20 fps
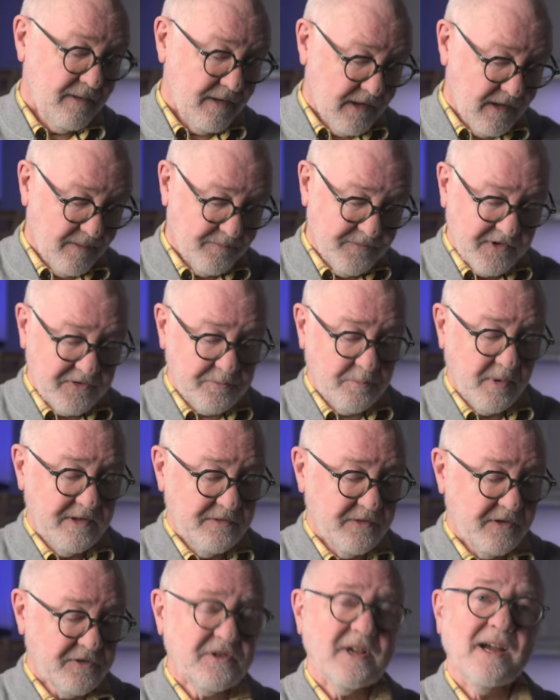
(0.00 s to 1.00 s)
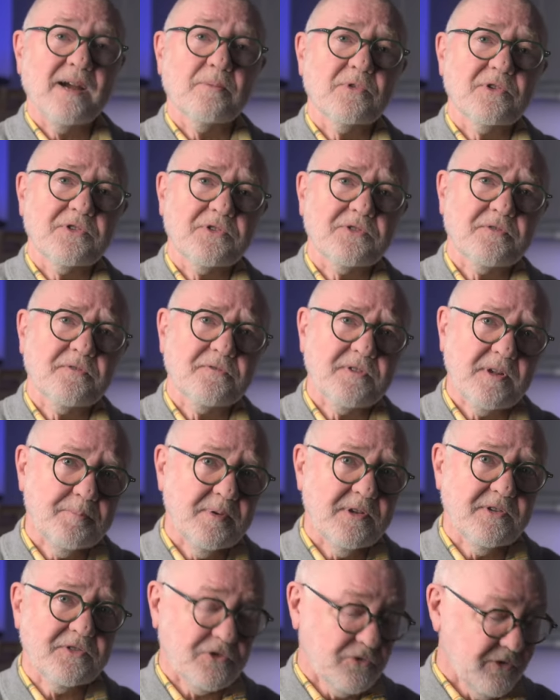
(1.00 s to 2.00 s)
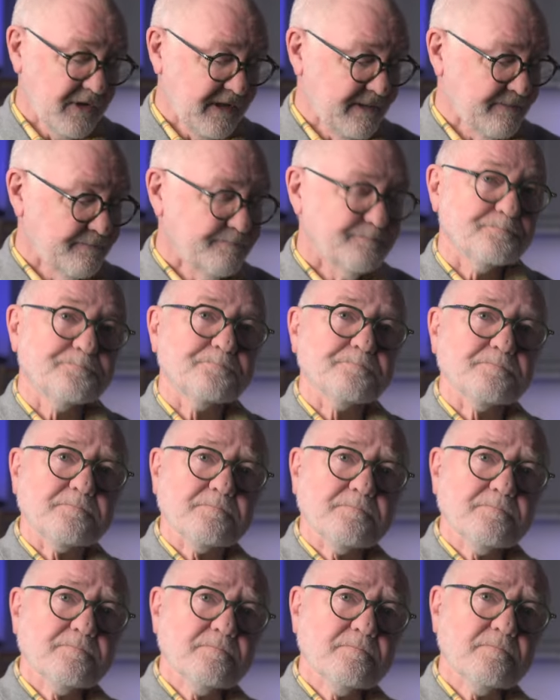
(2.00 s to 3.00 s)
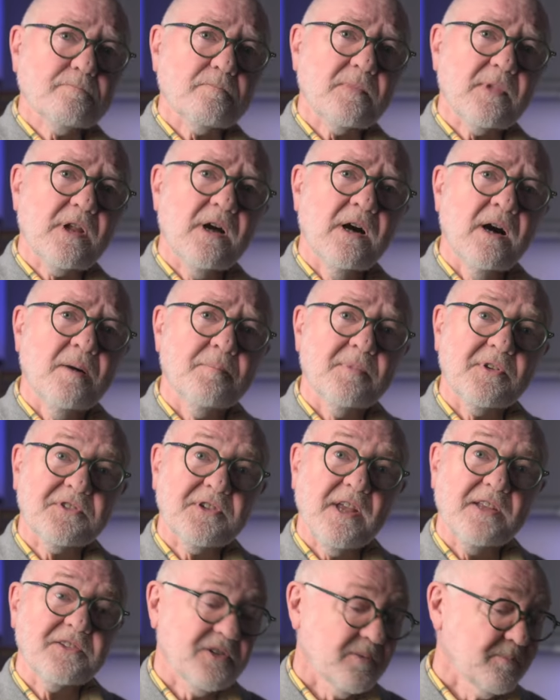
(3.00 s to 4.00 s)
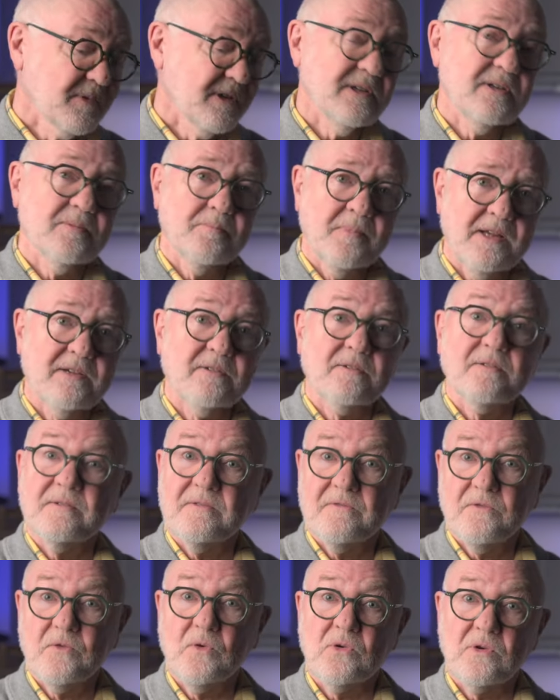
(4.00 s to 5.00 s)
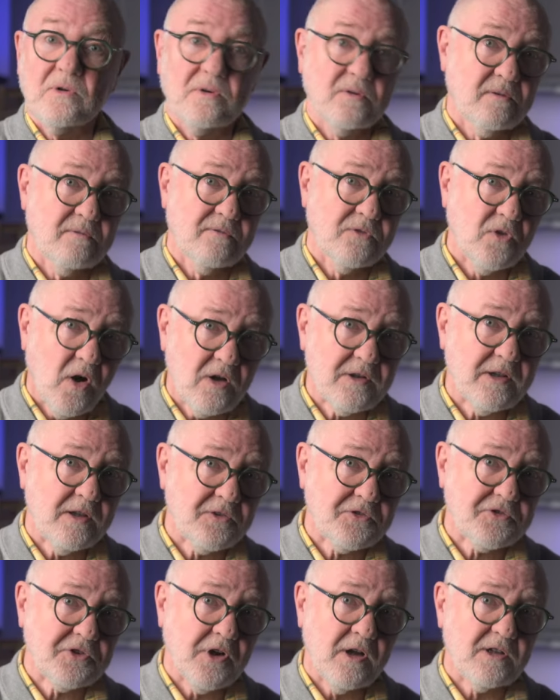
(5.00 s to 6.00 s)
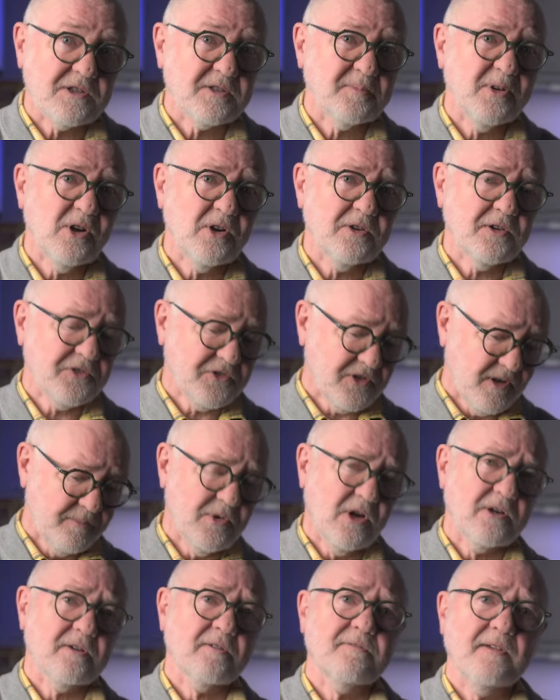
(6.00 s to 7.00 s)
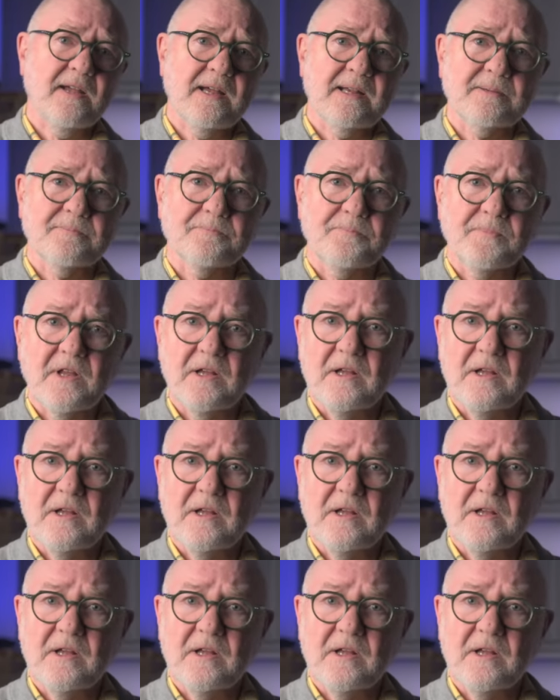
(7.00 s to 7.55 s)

Um, despite this camera's flippy screen, um, ostensibly meant for vlogging style, to be honest, I'm not a fan.